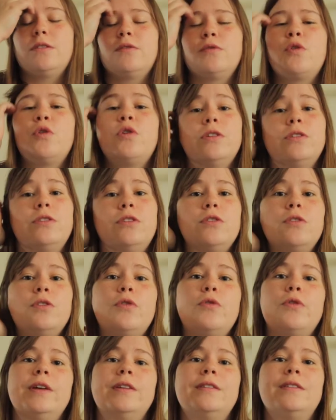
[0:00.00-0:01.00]
Of course, you can
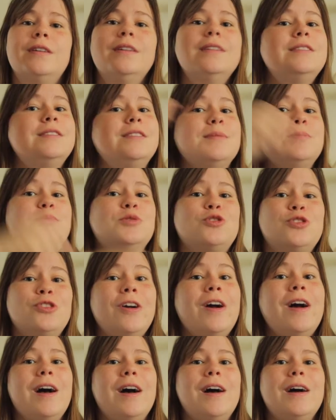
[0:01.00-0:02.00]
always
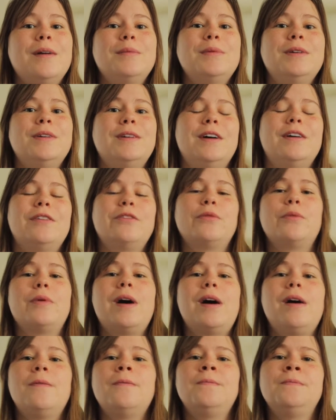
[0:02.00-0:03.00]
subscribe as
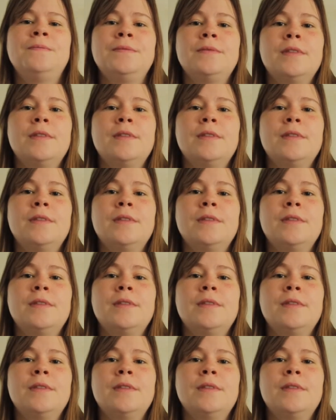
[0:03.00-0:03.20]
well,